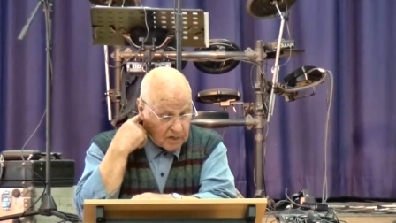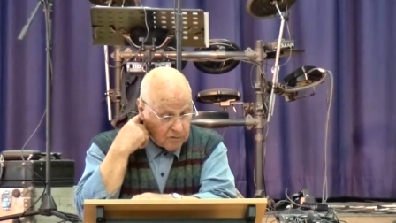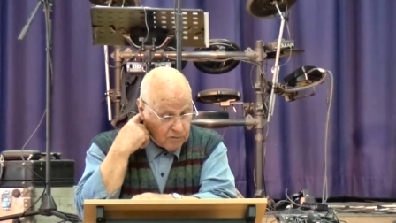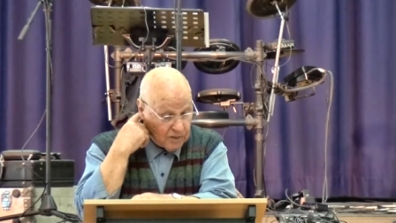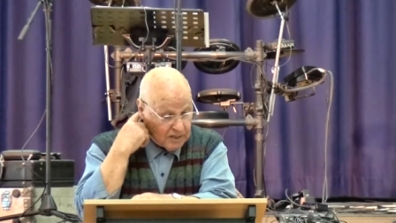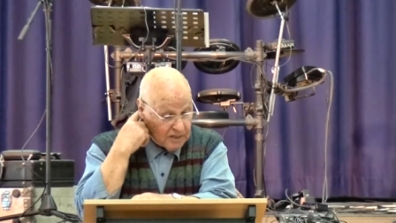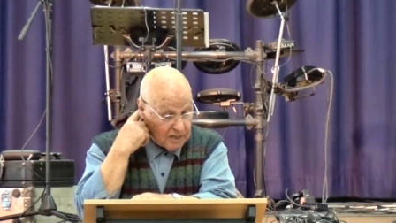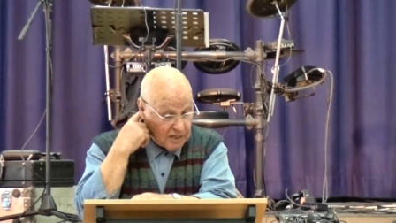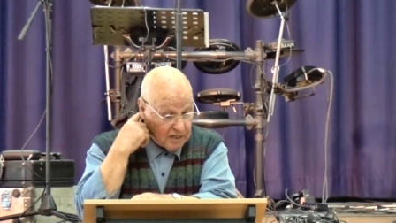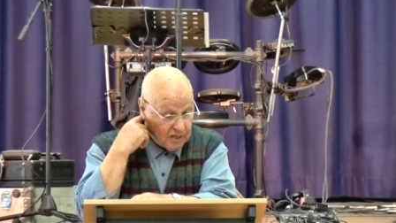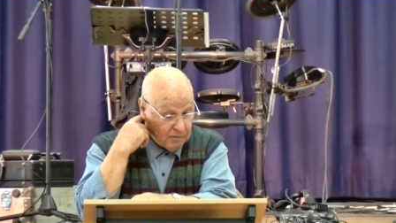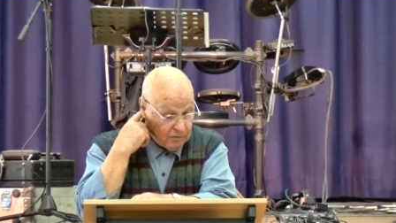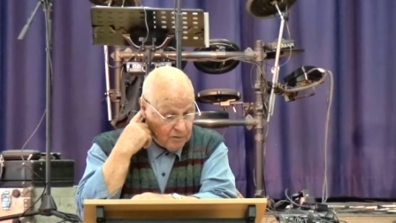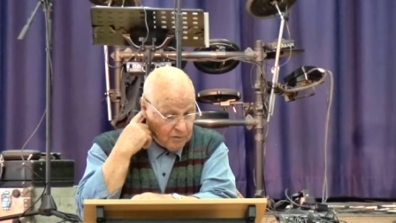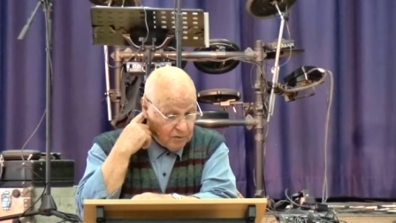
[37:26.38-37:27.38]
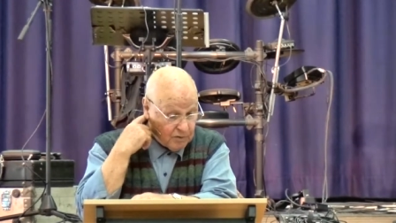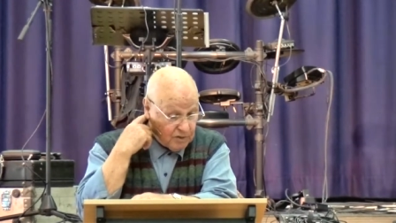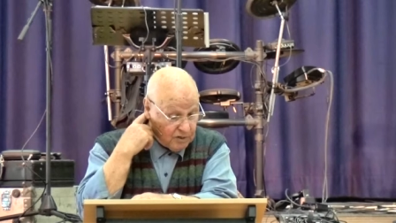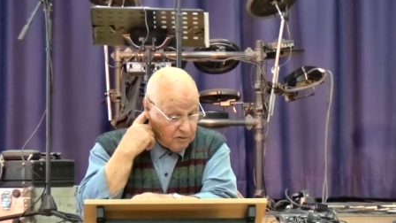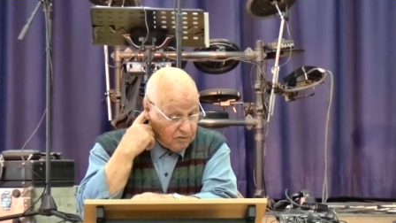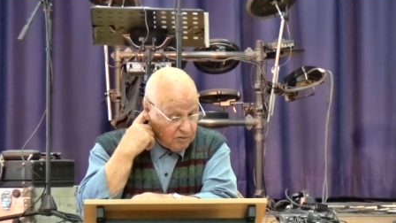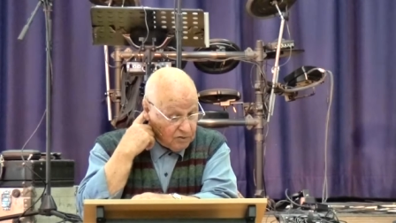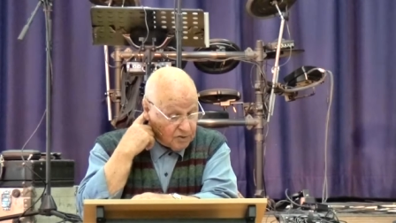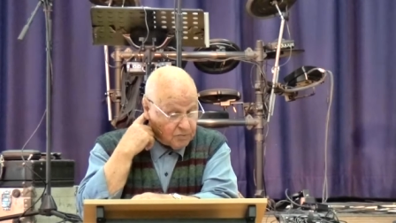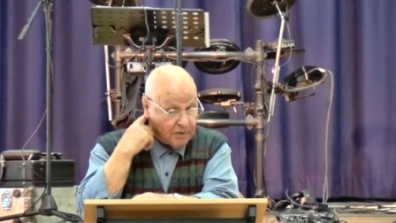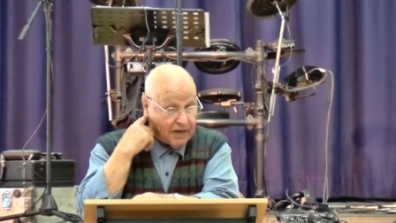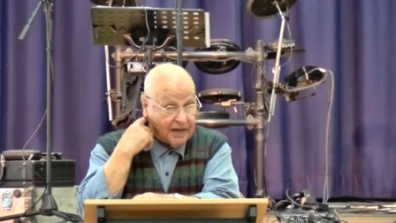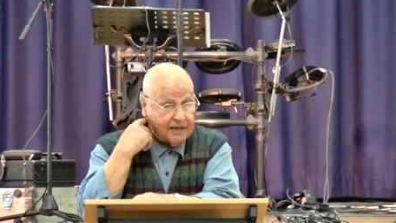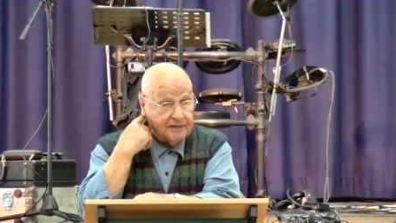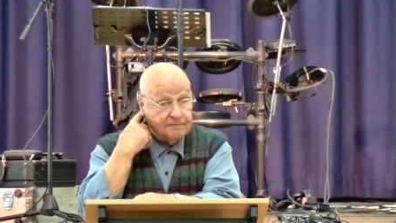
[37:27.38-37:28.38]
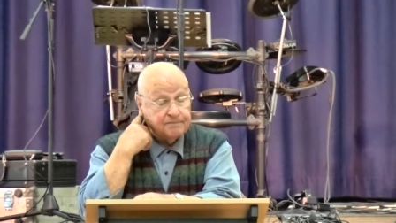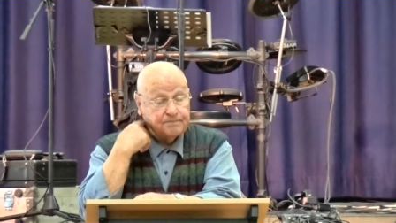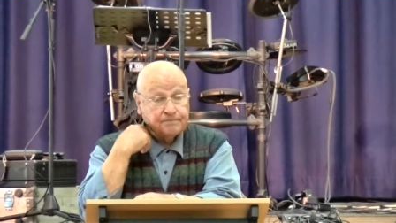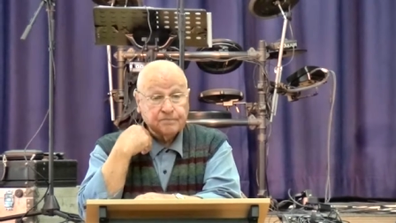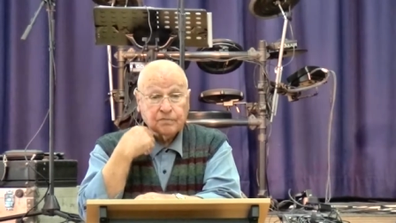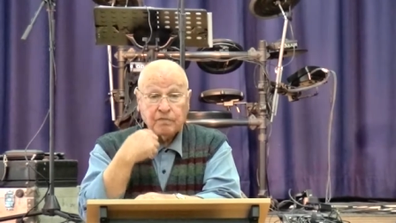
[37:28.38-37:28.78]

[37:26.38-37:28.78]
at one time, we went to Spain.